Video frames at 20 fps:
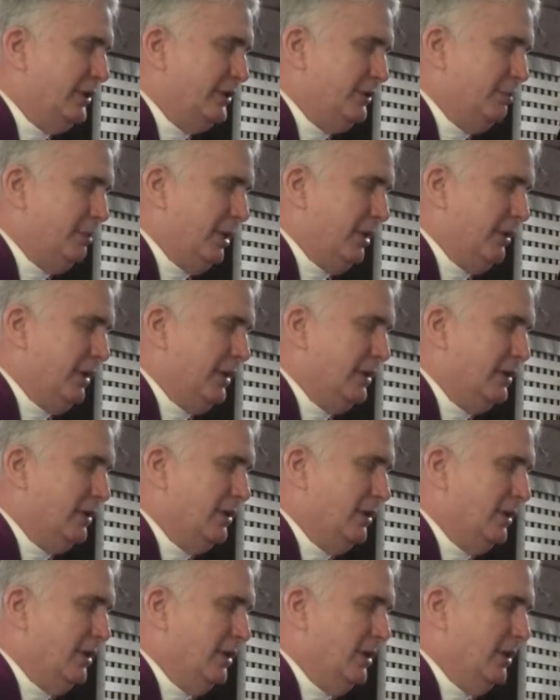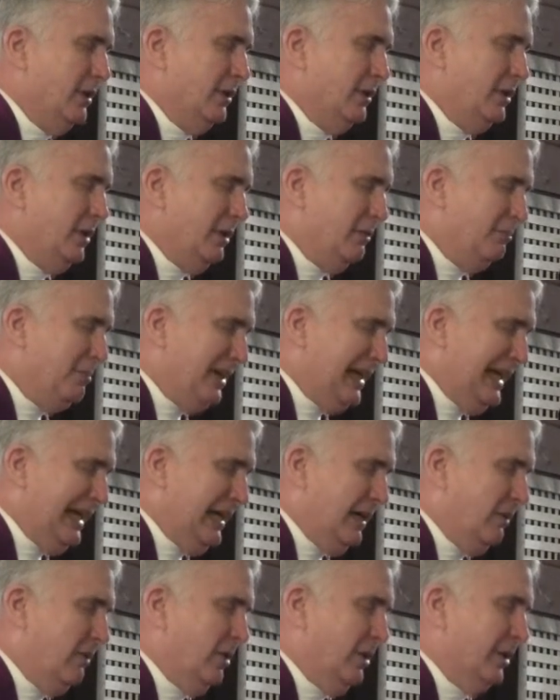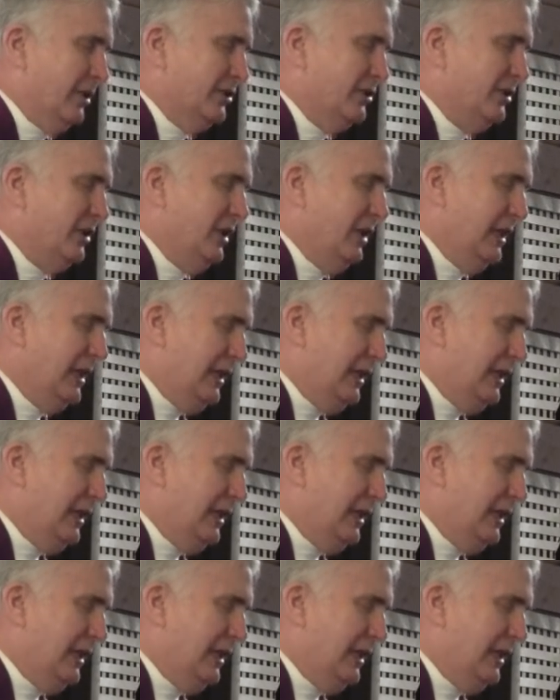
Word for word: Spirit that empowers,